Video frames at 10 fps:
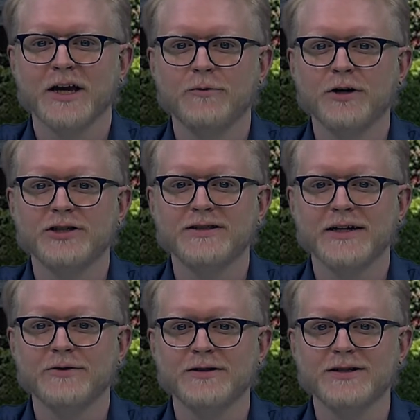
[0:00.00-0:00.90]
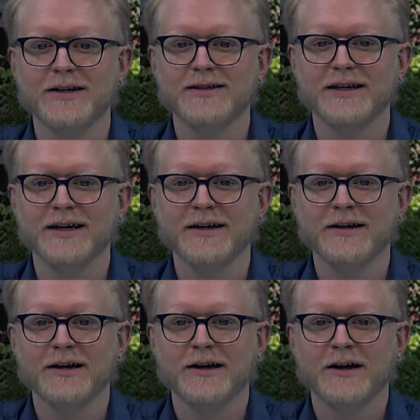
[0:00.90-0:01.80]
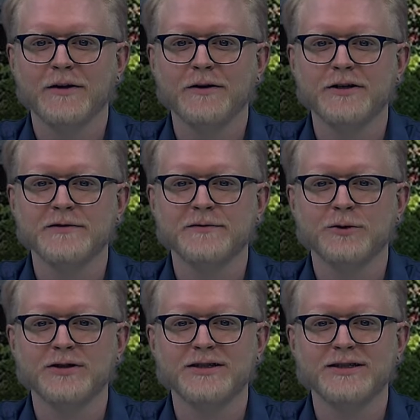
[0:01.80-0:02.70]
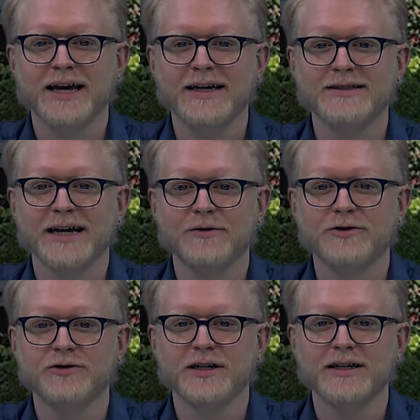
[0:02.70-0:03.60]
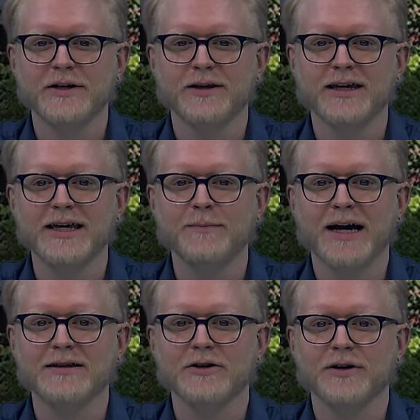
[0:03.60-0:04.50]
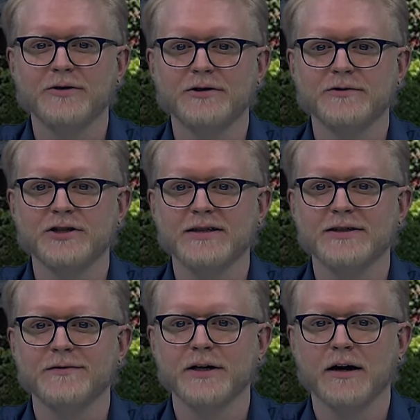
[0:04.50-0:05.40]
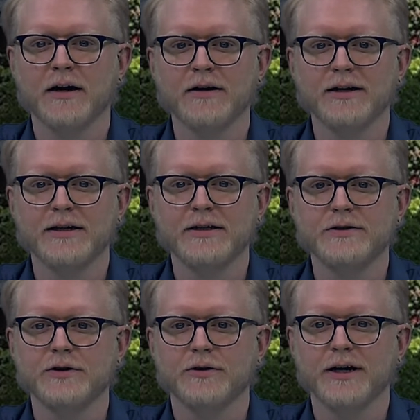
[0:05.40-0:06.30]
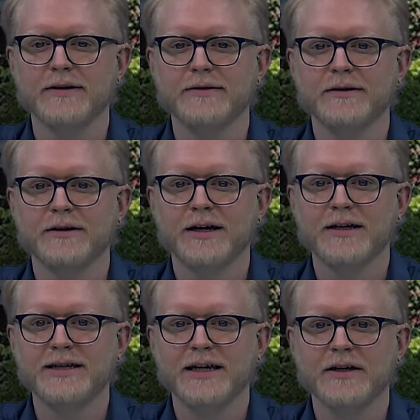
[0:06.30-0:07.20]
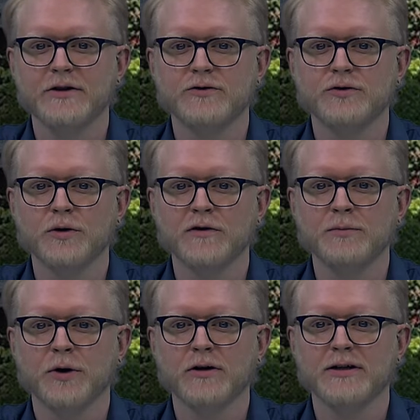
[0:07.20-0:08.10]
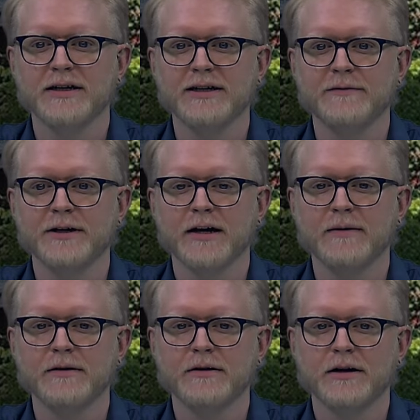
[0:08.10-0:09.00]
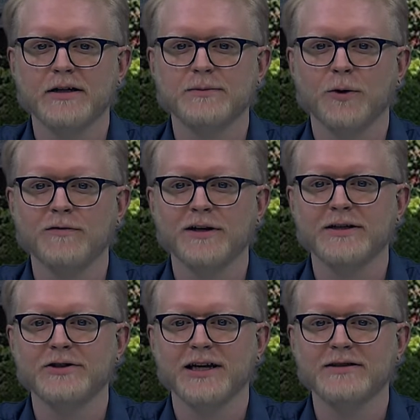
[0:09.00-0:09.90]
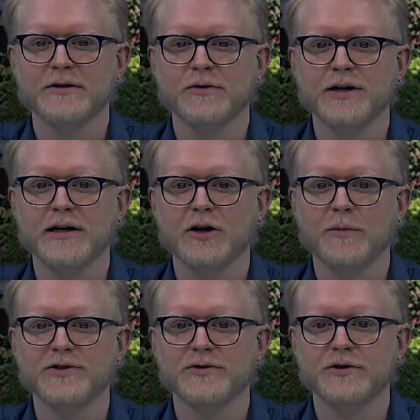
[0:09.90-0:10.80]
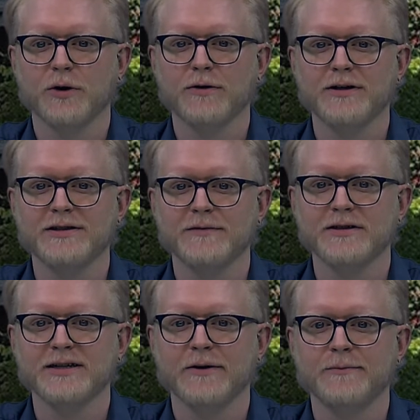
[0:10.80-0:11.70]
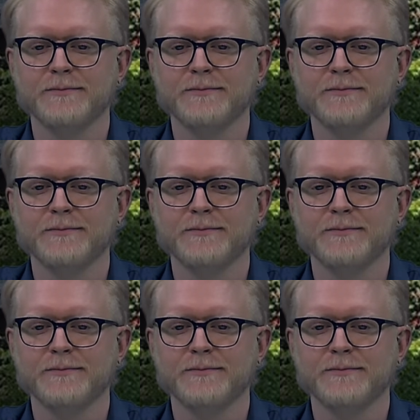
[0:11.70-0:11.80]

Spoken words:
Russia said on Sunday that its forces gained territory near the key battleground of Chasiv Yar in East Ukraine, taking control of Bogdanivka, a small village less than 3 kilometres northeast of the town.